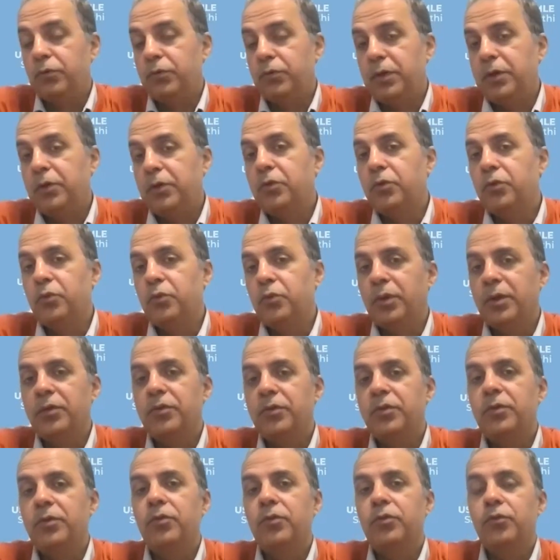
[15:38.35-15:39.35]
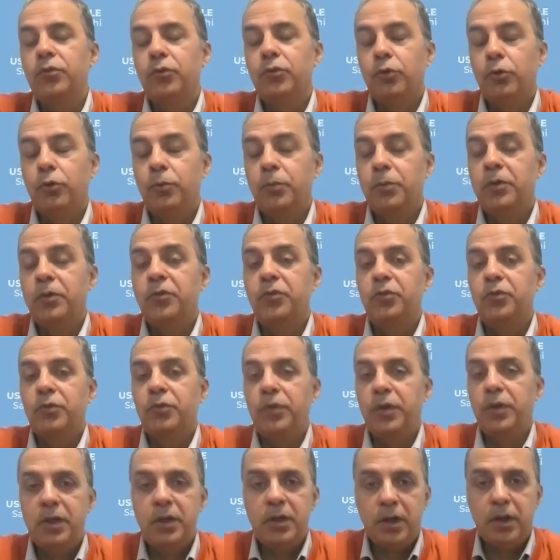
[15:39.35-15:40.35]
Very good question. SOAP is
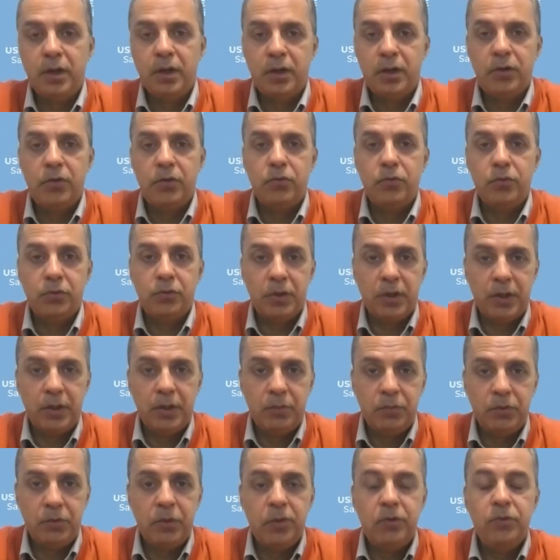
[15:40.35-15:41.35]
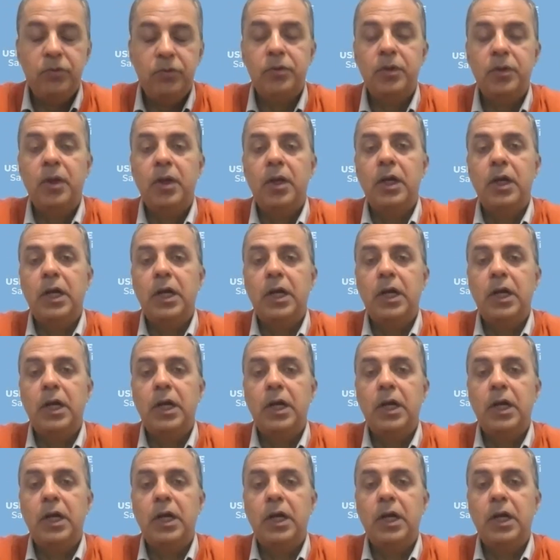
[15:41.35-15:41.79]
very hard for IMGs.